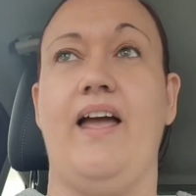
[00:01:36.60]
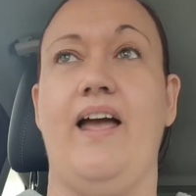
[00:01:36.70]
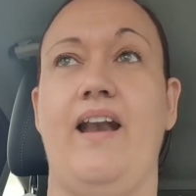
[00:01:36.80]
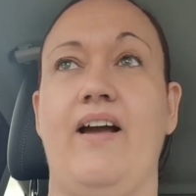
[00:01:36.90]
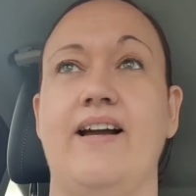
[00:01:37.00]

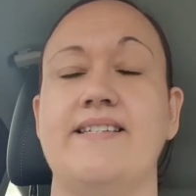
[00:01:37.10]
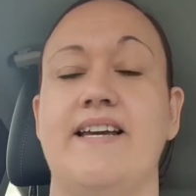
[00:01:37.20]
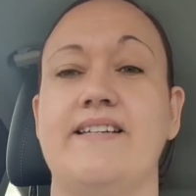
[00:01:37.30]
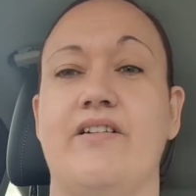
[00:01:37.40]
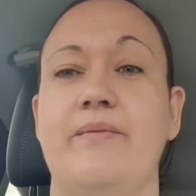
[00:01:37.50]
And like I
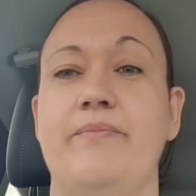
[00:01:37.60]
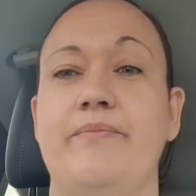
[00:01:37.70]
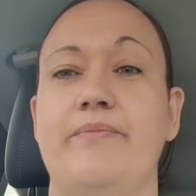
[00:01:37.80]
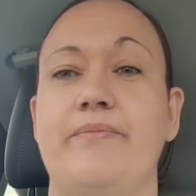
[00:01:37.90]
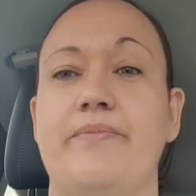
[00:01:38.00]
said,
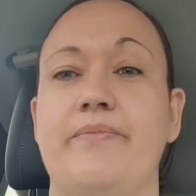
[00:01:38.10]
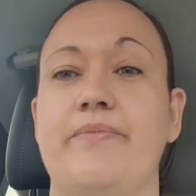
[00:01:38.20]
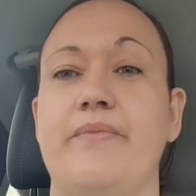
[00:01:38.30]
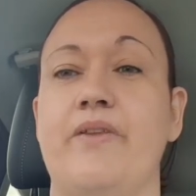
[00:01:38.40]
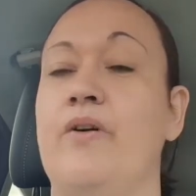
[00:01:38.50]
I'm
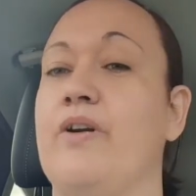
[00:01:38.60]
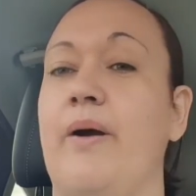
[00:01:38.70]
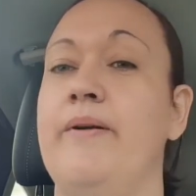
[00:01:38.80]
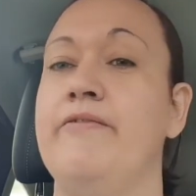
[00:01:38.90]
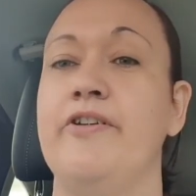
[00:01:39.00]
not
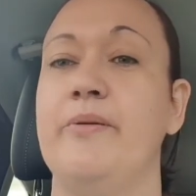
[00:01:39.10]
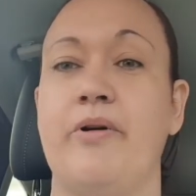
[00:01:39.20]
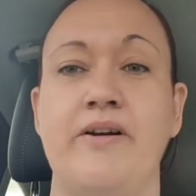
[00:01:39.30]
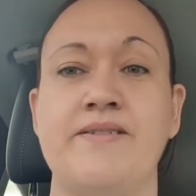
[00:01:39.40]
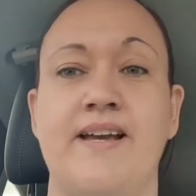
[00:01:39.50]
going through the
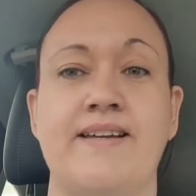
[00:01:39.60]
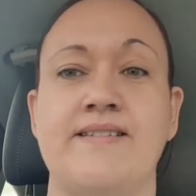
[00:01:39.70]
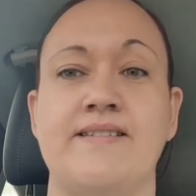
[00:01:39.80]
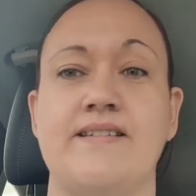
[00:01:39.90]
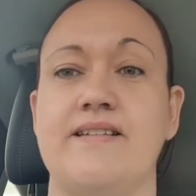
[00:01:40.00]

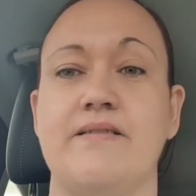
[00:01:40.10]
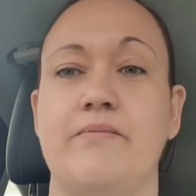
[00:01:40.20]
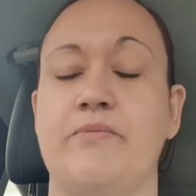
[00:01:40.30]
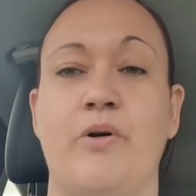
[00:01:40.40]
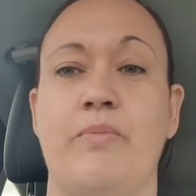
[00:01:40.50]
process
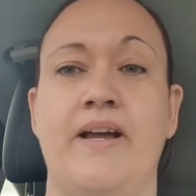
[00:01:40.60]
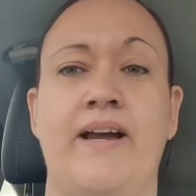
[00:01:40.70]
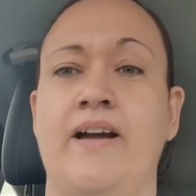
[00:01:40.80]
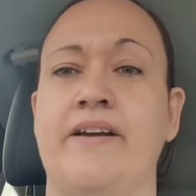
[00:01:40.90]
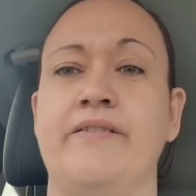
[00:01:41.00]

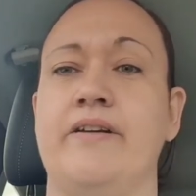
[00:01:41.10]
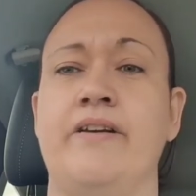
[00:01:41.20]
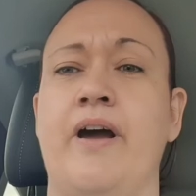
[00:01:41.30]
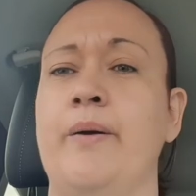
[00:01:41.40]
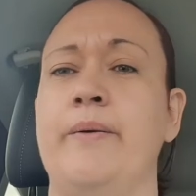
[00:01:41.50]
properly. I don't
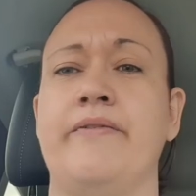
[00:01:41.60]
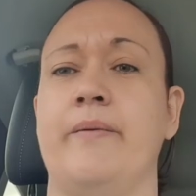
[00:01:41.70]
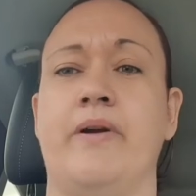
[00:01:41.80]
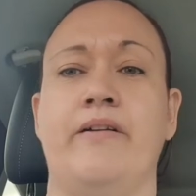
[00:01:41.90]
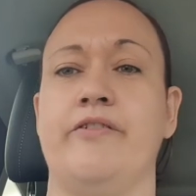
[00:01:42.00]
know if
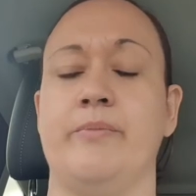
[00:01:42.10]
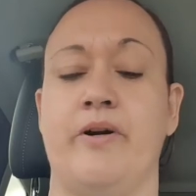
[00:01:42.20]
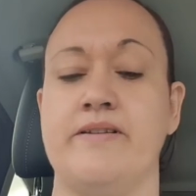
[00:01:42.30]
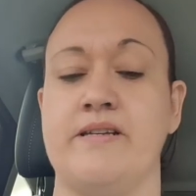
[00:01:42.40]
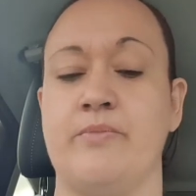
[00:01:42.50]
I'm going through the
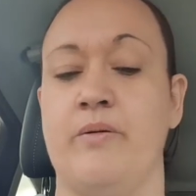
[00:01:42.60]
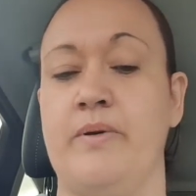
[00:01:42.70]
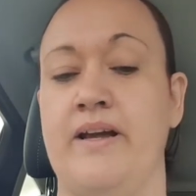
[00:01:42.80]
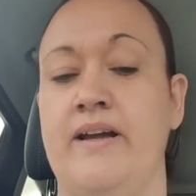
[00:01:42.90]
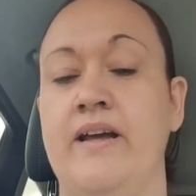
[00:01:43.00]
process
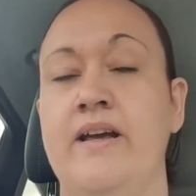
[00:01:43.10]
properly.